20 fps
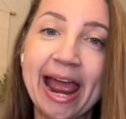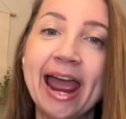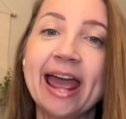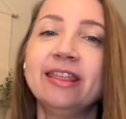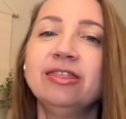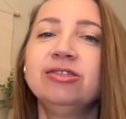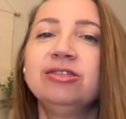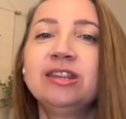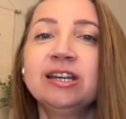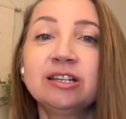
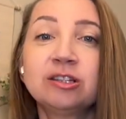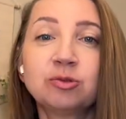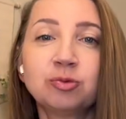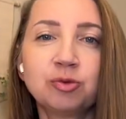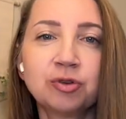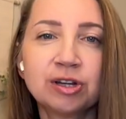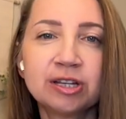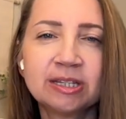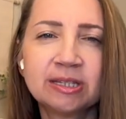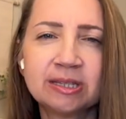And this
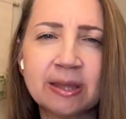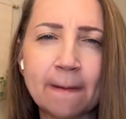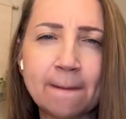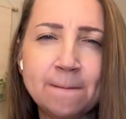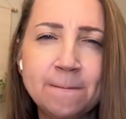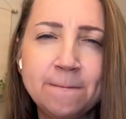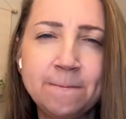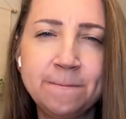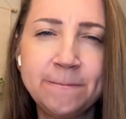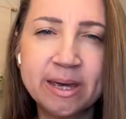was the
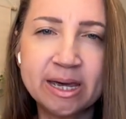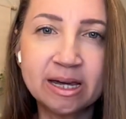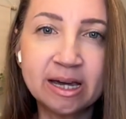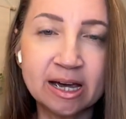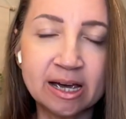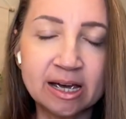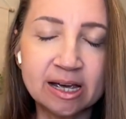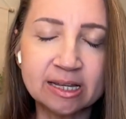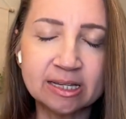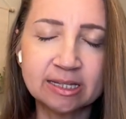
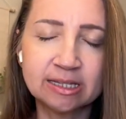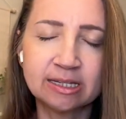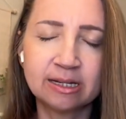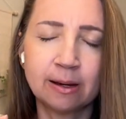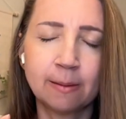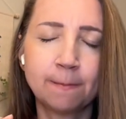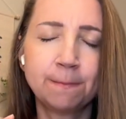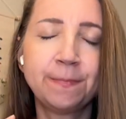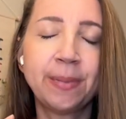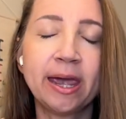biggest
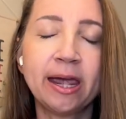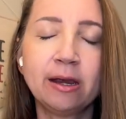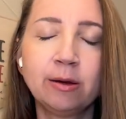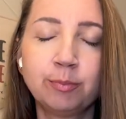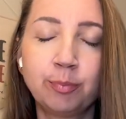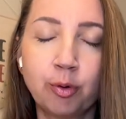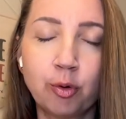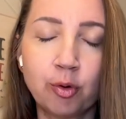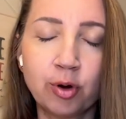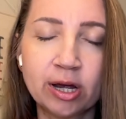pain
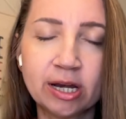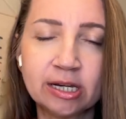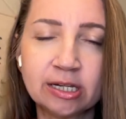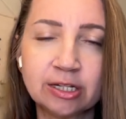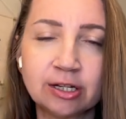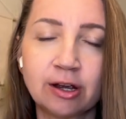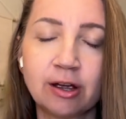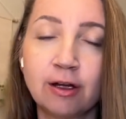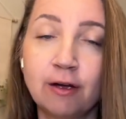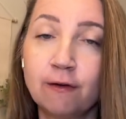point